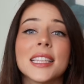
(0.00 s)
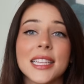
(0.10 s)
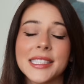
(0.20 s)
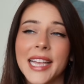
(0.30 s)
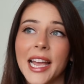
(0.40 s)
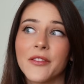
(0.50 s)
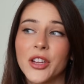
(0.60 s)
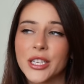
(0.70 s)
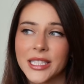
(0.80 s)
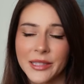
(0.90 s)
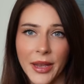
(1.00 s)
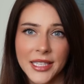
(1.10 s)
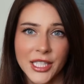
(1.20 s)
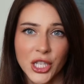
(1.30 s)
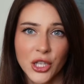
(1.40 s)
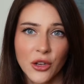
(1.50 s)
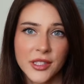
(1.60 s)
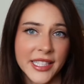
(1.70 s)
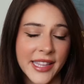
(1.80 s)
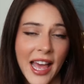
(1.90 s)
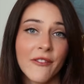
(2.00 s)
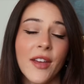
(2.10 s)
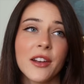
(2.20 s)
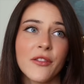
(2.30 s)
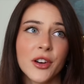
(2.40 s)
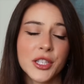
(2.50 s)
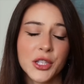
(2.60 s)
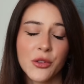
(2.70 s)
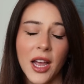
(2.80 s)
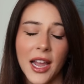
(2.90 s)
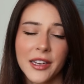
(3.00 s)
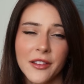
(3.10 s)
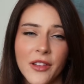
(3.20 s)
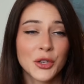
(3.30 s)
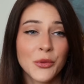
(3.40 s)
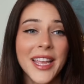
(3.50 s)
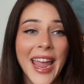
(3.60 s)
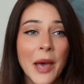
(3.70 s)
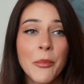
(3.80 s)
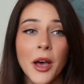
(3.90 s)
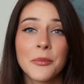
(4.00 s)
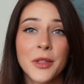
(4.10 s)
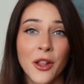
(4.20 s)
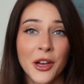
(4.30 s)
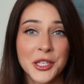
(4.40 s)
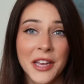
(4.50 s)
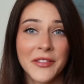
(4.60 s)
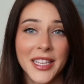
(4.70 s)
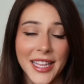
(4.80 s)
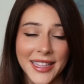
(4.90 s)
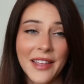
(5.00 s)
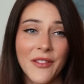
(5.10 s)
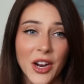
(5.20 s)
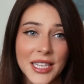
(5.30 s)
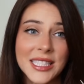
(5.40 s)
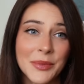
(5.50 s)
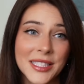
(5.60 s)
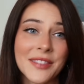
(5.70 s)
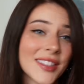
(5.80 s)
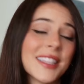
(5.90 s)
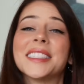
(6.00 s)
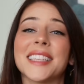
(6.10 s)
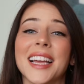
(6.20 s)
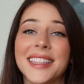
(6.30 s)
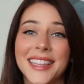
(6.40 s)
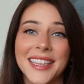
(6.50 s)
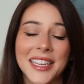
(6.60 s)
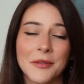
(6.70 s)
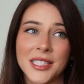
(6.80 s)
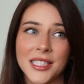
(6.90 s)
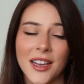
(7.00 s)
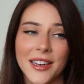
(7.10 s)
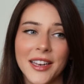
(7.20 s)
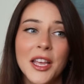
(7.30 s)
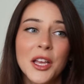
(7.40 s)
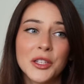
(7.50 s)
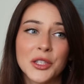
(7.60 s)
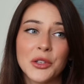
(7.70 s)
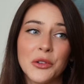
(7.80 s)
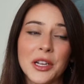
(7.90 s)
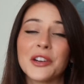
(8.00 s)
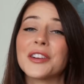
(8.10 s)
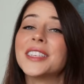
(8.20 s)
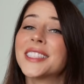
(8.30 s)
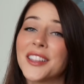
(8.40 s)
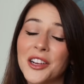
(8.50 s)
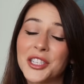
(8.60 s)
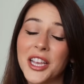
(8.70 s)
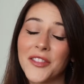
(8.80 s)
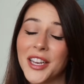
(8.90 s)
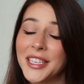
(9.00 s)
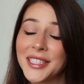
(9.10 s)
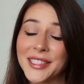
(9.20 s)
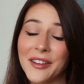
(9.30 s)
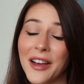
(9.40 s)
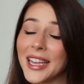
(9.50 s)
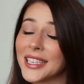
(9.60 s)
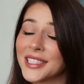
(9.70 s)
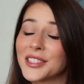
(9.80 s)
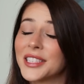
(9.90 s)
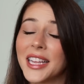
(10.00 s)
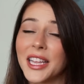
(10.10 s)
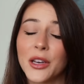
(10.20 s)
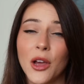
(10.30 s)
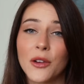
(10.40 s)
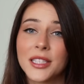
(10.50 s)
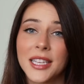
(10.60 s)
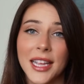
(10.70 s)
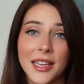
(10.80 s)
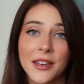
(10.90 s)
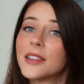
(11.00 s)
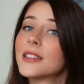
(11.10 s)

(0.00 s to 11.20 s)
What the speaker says: these heavier, spicier notes in that vetiver to kind of, to really amp up the longevity. Like they very specifically said that it was done to increase the longevity. So I guess they're taking note in